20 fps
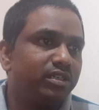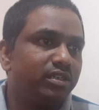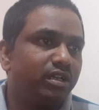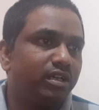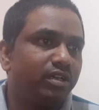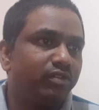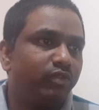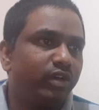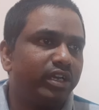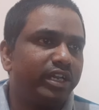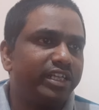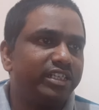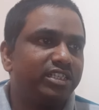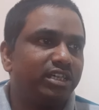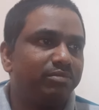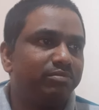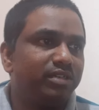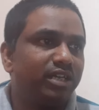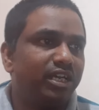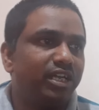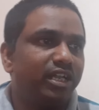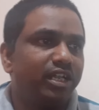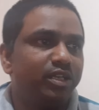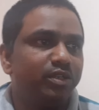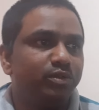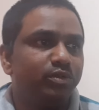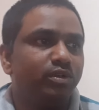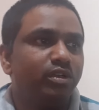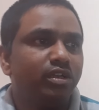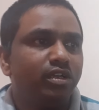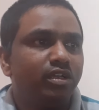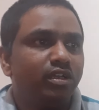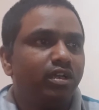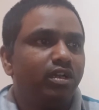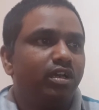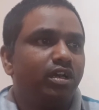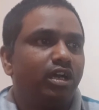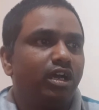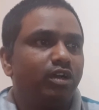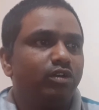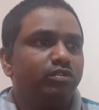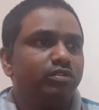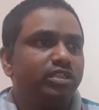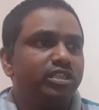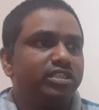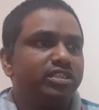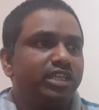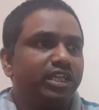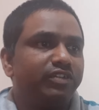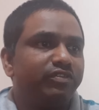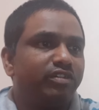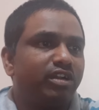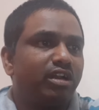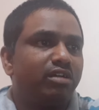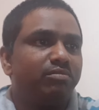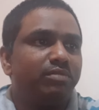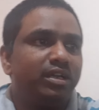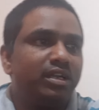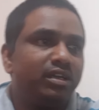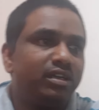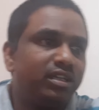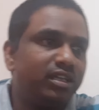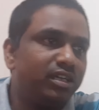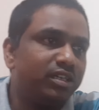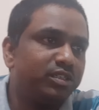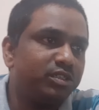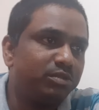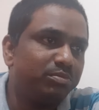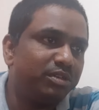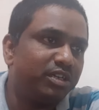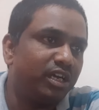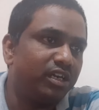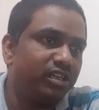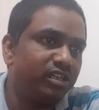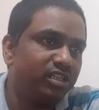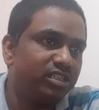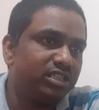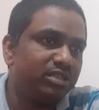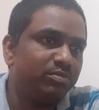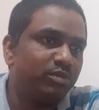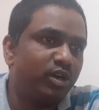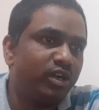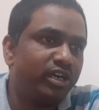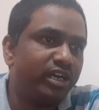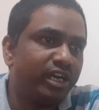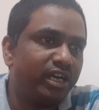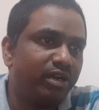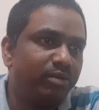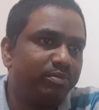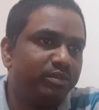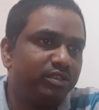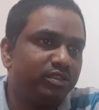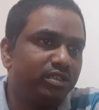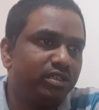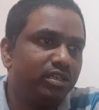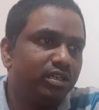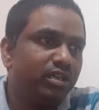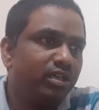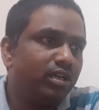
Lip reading: One example I'll tell you how this environment should be continuously monitored, adapt to the